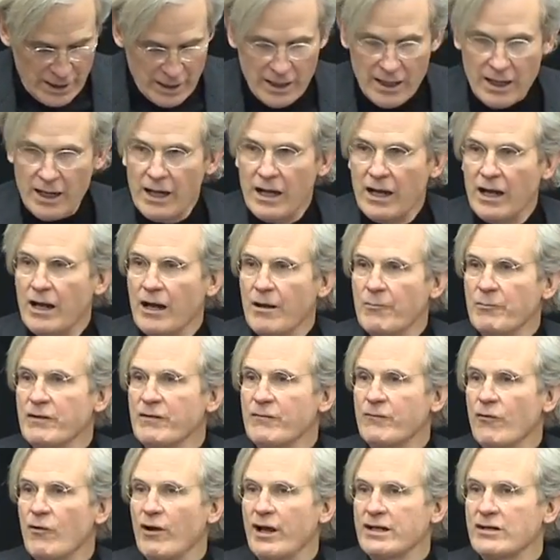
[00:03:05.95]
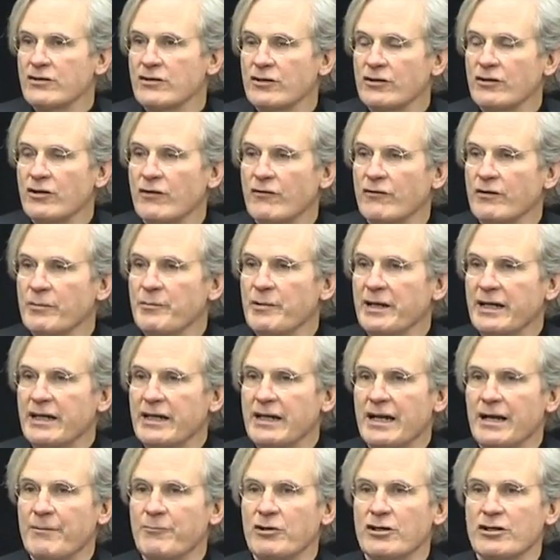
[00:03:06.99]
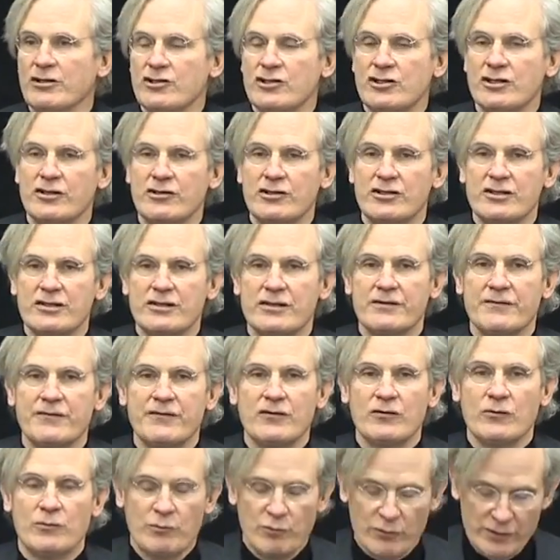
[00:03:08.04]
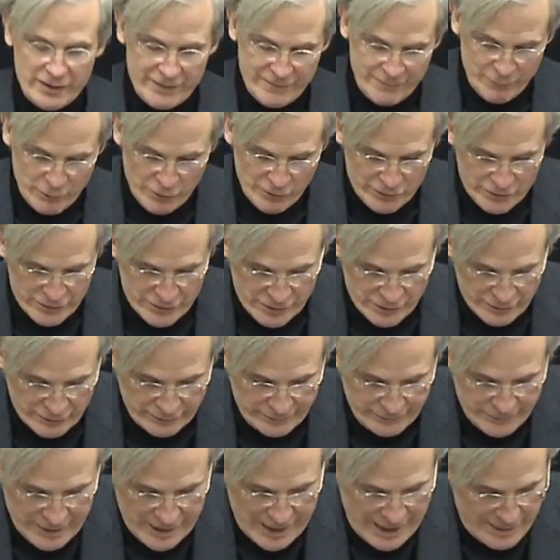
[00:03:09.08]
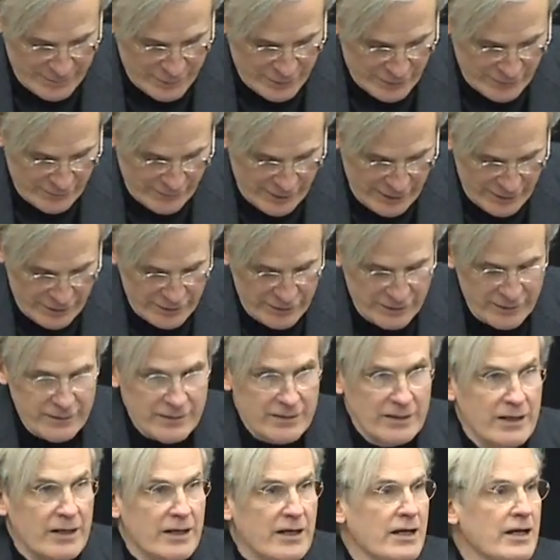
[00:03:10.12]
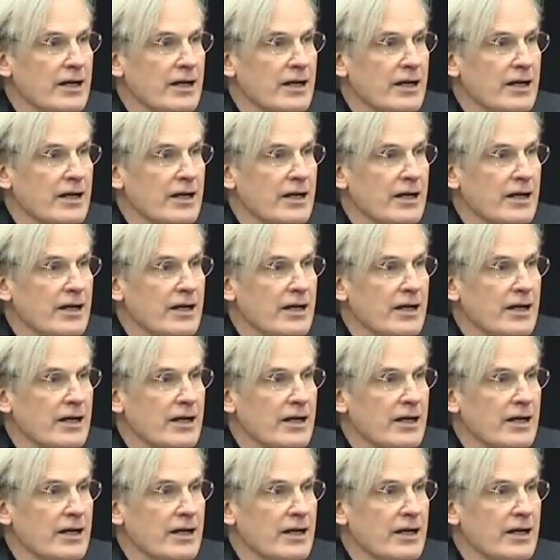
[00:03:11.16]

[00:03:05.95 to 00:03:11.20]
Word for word: Uh, before I turn it over to Mickey, I'm going to share just a few brief personal observations.